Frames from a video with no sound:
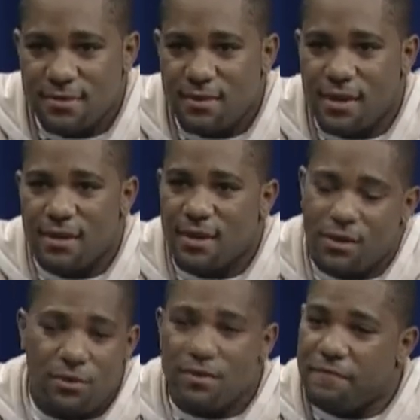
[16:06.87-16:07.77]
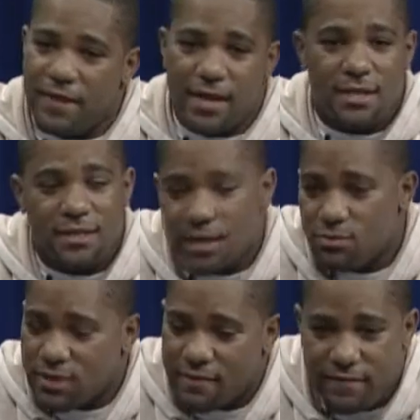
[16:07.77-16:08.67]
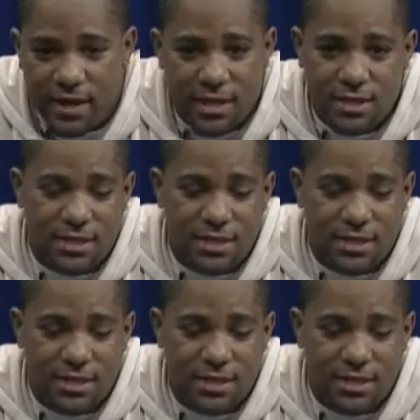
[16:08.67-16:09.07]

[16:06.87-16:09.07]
I call it the fliggity, like you say, fliggity